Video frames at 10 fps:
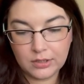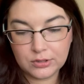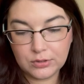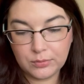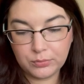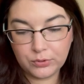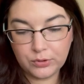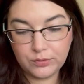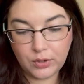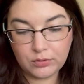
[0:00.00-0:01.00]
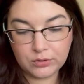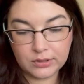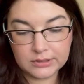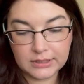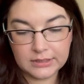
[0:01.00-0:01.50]
to improve
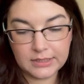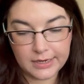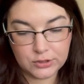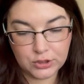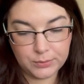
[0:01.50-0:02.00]
overall skin texture,